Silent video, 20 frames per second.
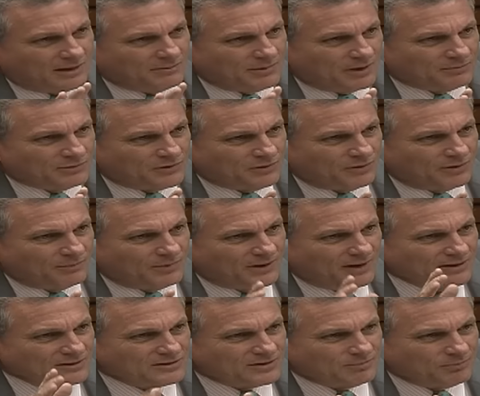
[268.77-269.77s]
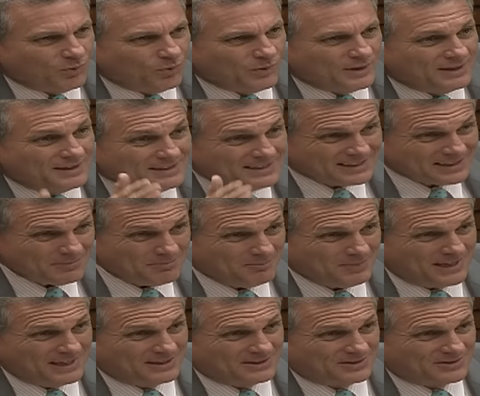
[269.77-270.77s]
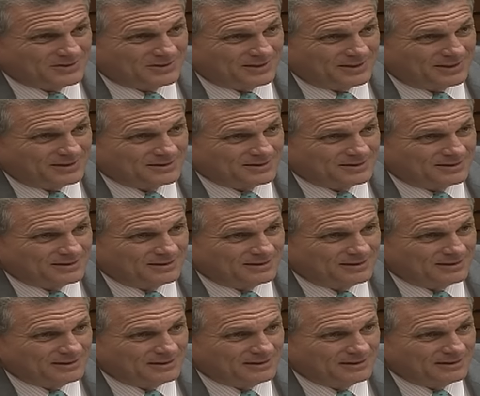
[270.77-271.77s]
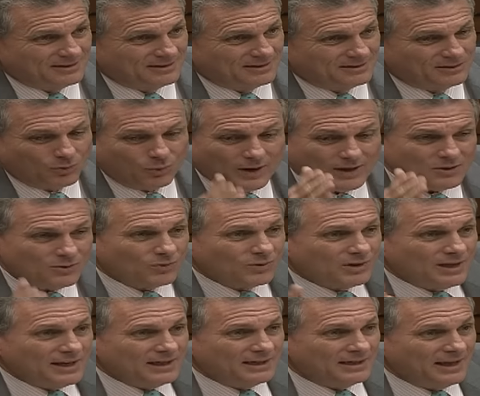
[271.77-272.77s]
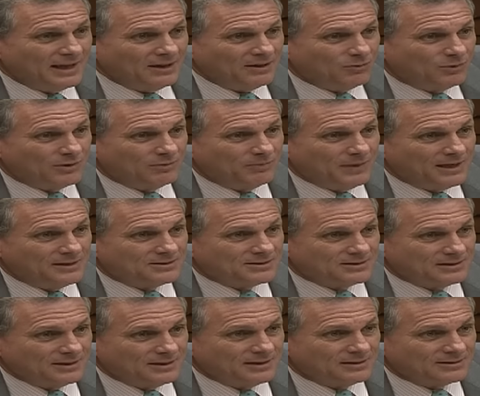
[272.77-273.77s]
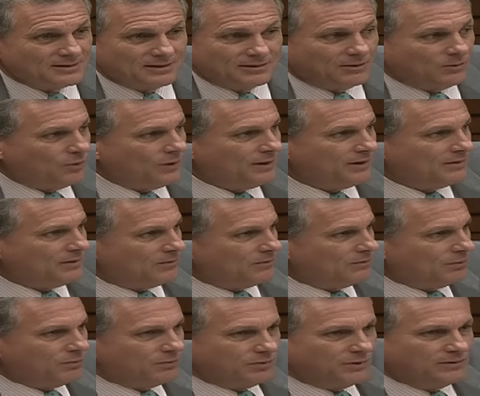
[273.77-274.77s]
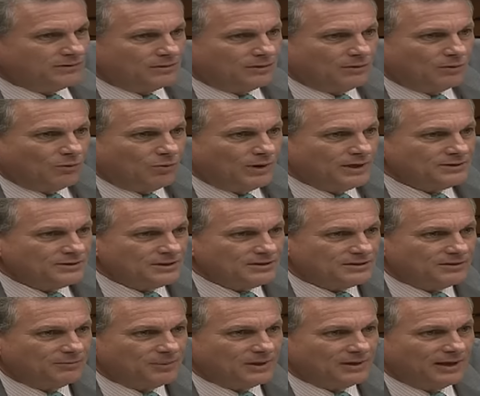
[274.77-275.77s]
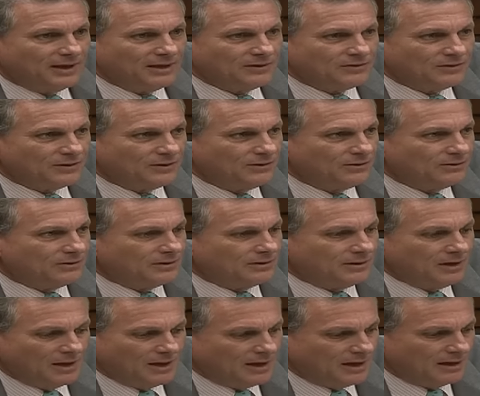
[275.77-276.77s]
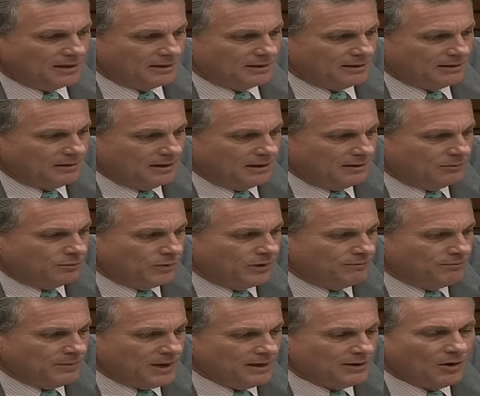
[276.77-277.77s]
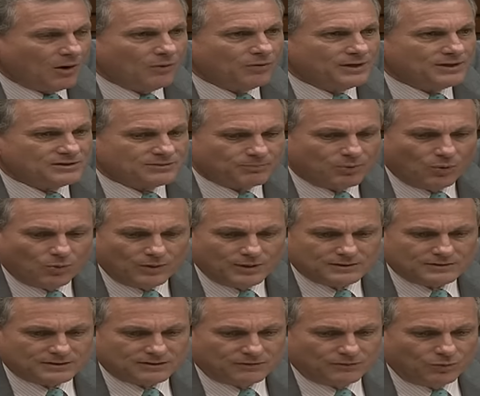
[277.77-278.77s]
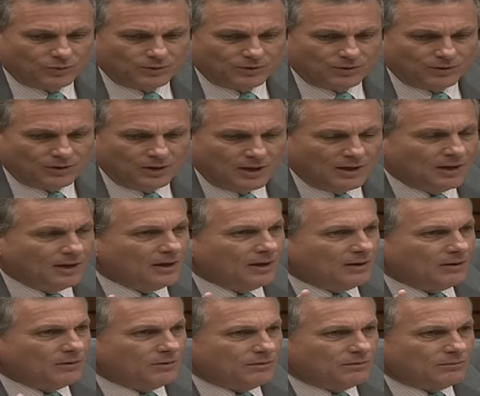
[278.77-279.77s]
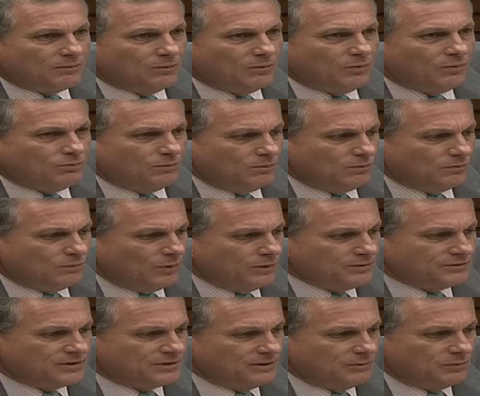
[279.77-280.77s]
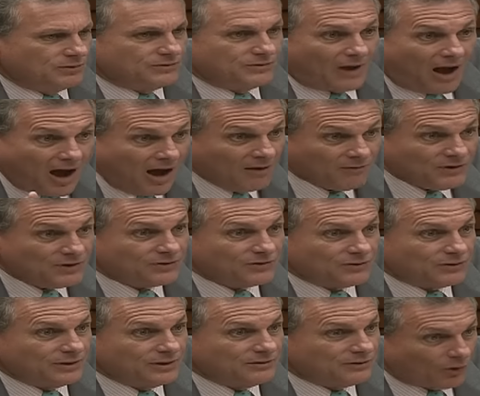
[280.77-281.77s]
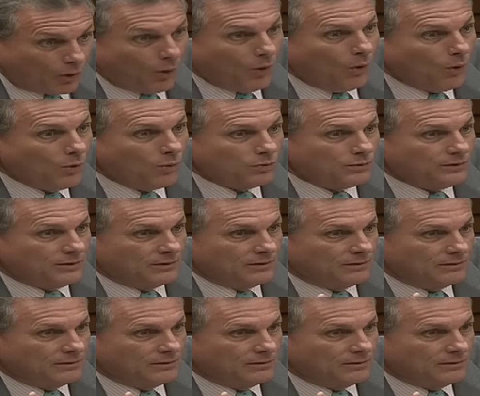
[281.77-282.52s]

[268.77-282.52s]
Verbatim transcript: I'm, I'm sorry, but that's the point. It didn't make sense the way you were laying it out, it would have made sense. And the way that the, the questions have been asked here, and, and, and we've made all these points of where, where she was obviously told